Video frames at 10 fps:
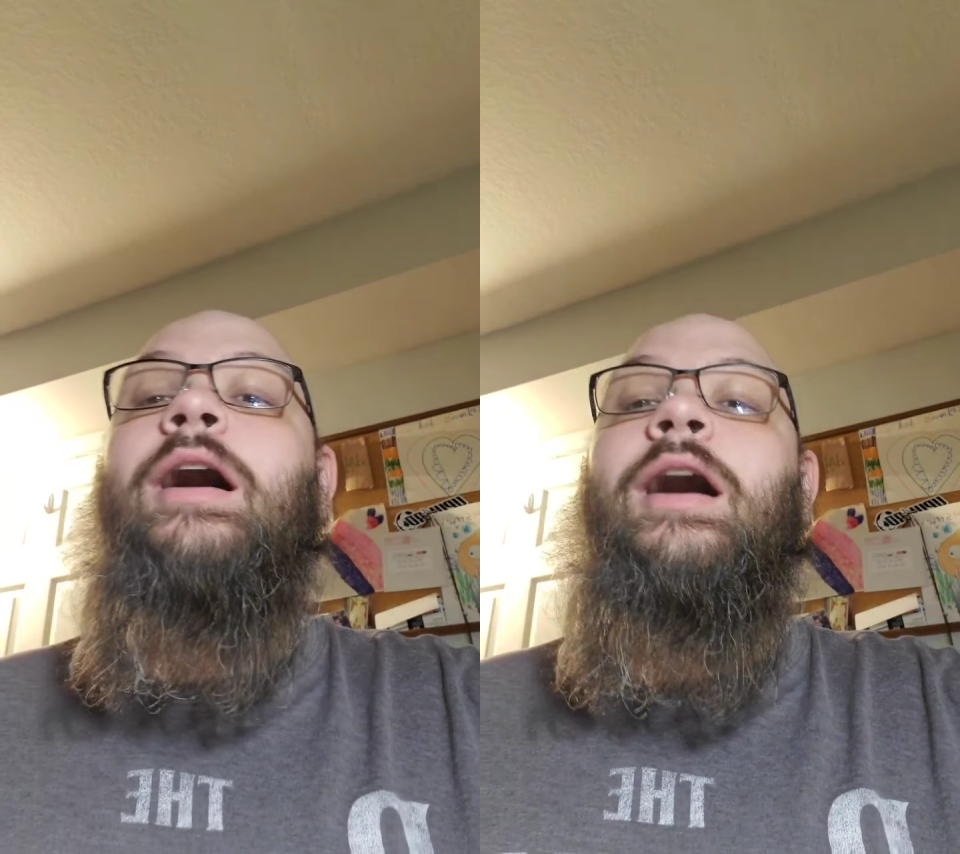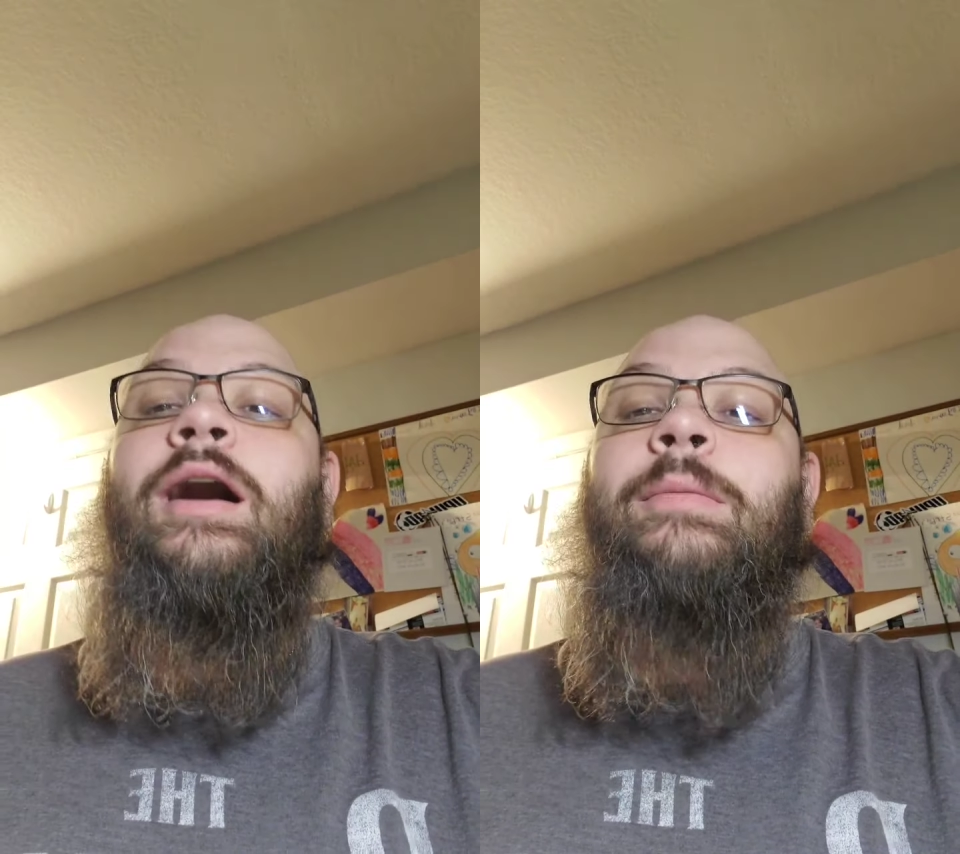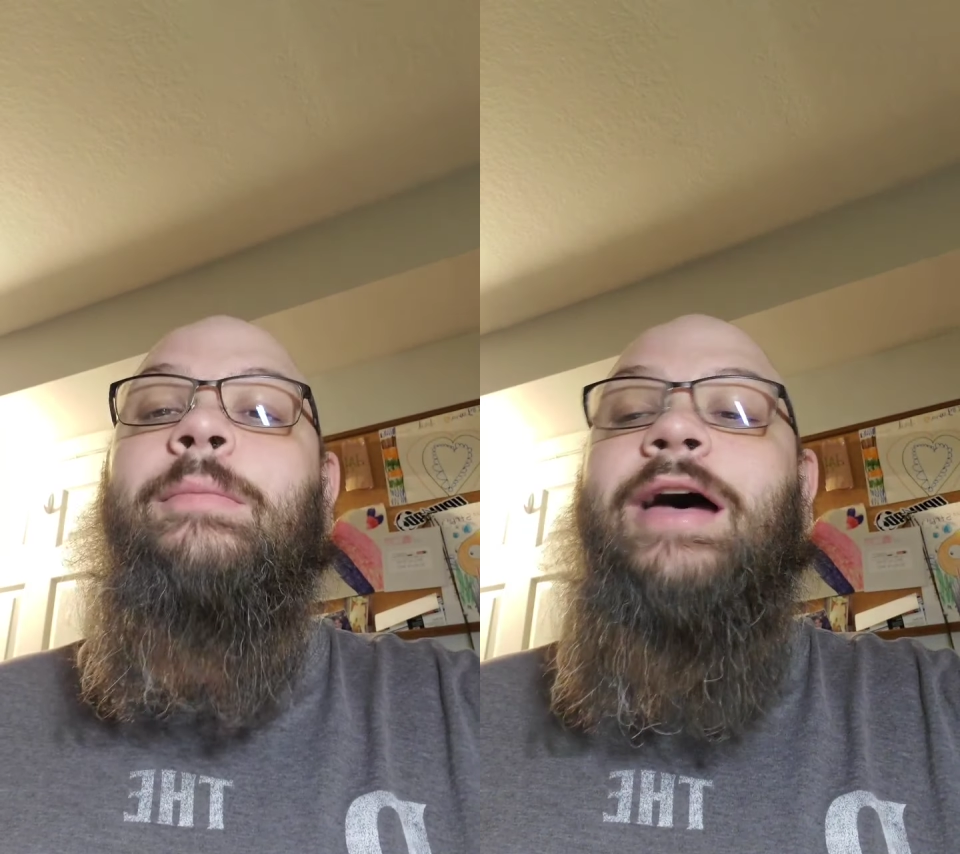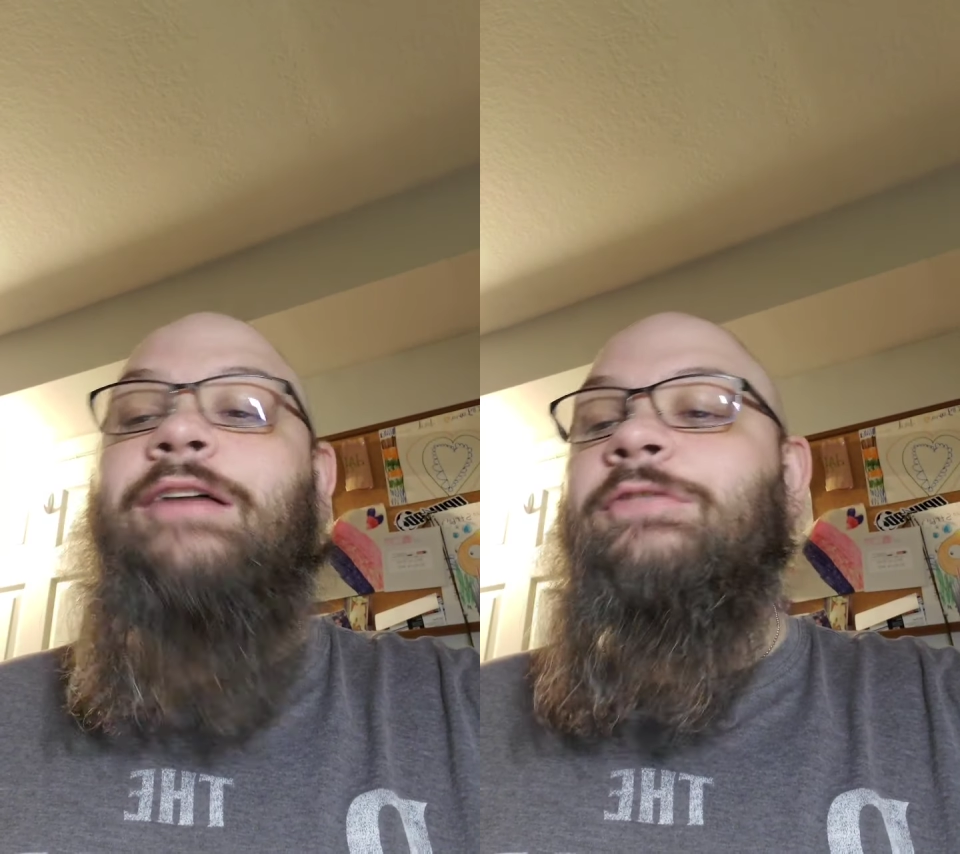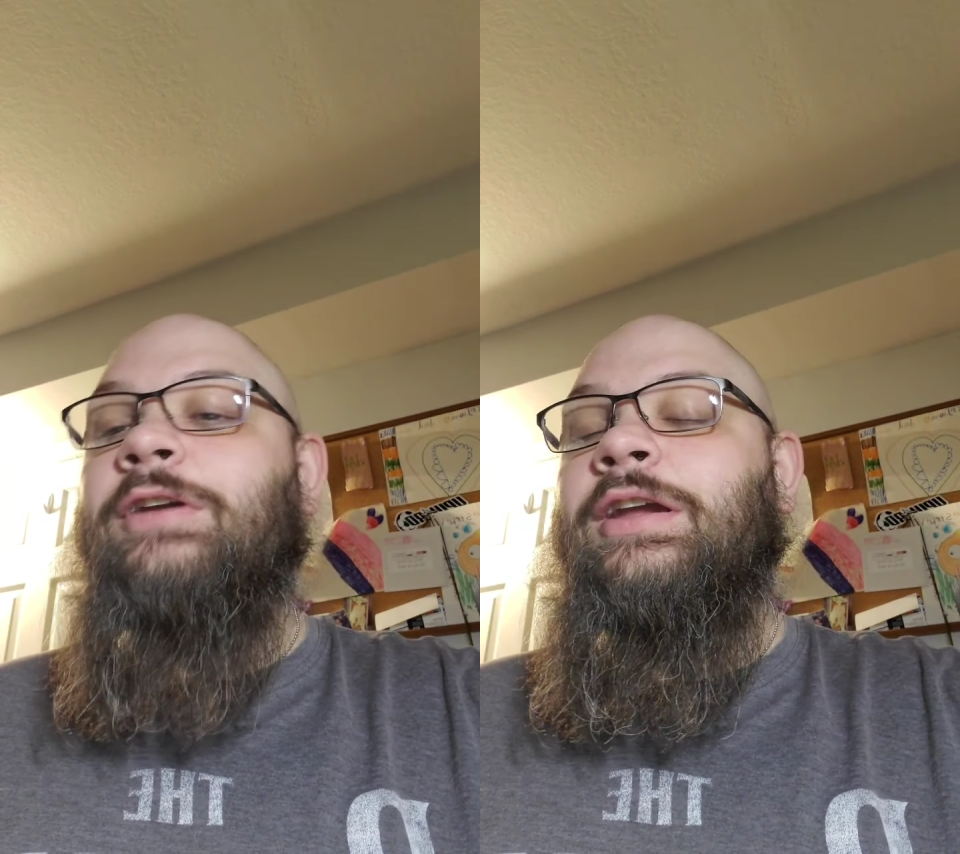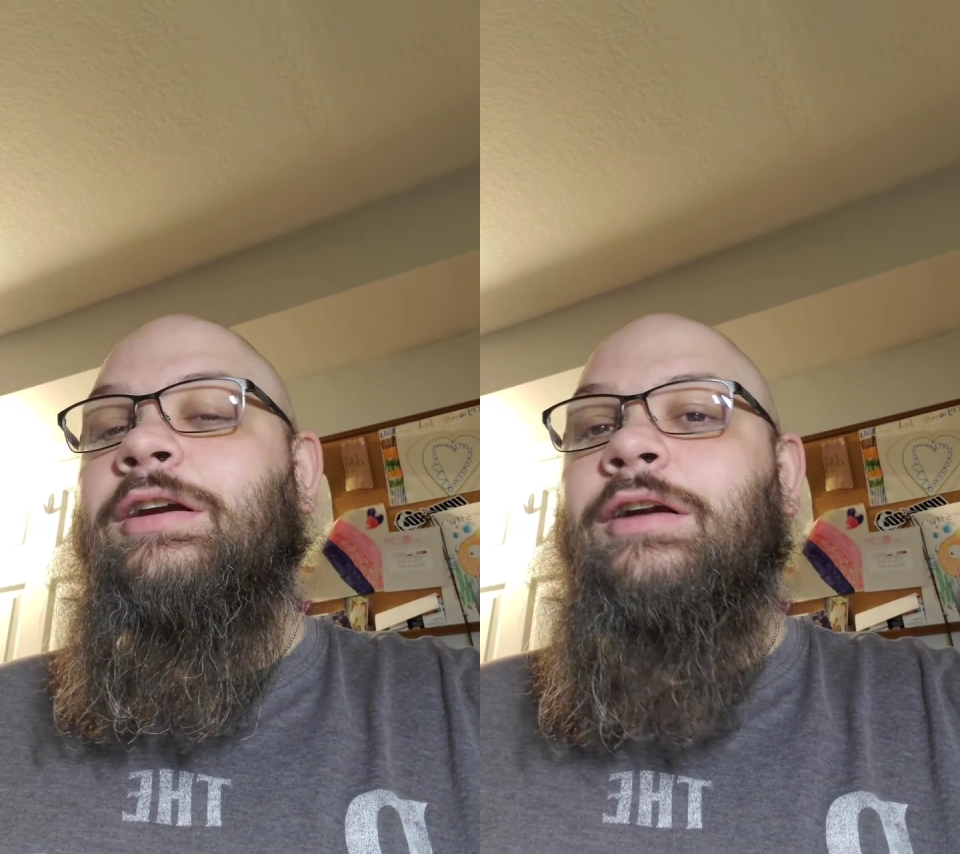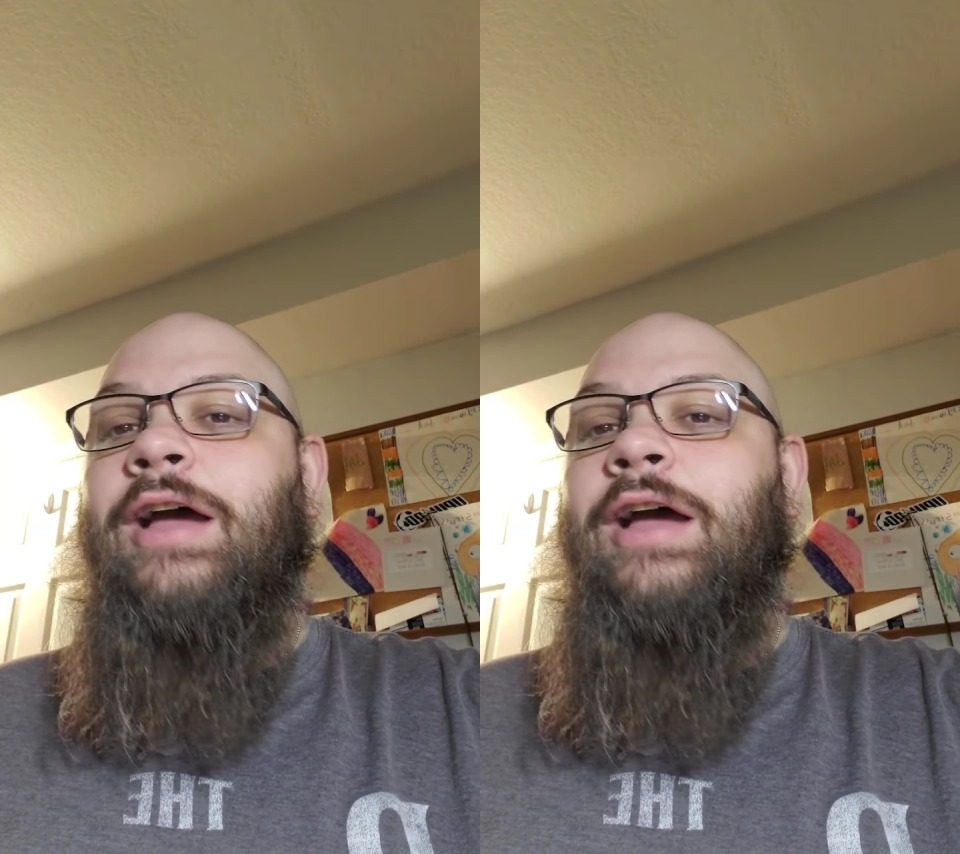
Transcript: Um, every year,